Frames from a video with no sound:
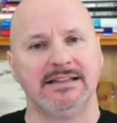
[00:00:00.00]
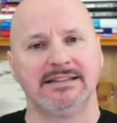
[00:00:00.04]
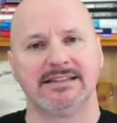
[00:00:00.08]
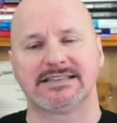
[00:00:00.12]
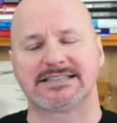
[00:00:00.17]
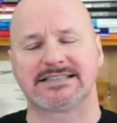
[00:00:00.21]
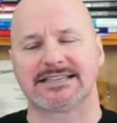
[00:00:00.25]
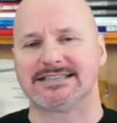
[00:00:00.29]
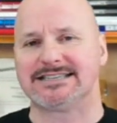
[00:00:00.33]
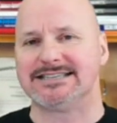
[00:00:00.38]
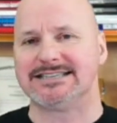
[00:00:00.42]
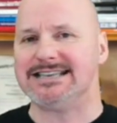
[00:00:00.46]

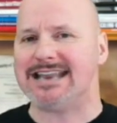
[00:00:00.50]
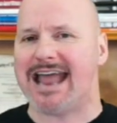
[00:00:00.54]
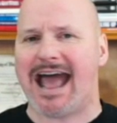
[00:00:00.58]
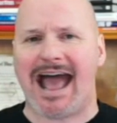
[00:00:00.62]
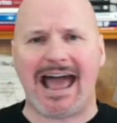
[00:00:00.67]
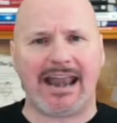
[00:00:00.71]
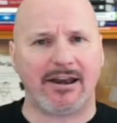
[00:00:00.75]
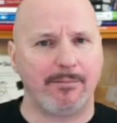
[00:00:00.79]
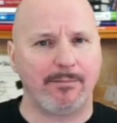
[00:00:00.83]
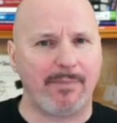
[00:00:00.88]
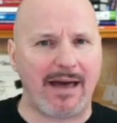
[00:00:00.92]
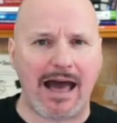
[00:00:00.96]
This is
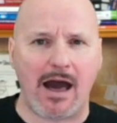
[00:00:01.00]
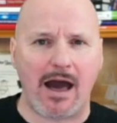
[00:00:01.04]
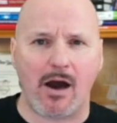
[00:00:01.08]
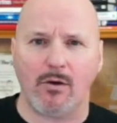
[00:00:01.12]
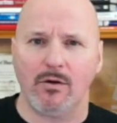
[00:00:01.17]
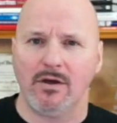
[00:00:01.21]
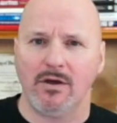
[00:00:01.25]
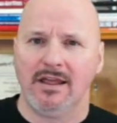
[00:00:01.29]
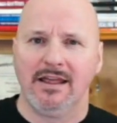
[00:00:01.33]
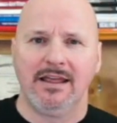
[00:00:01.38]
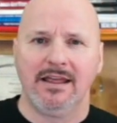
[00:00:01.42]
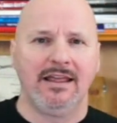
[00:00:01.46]
not
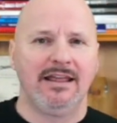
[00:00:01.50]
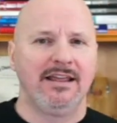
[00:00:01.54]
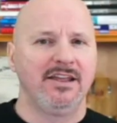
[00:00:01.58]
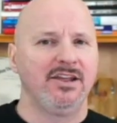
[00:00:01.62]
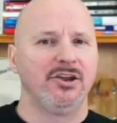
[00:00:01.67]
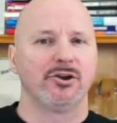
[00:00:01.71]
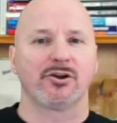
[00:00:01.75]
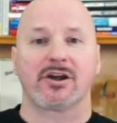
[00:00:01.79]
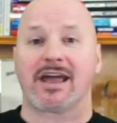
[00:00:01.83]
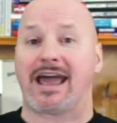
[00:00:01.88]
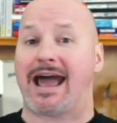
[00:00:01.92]
about your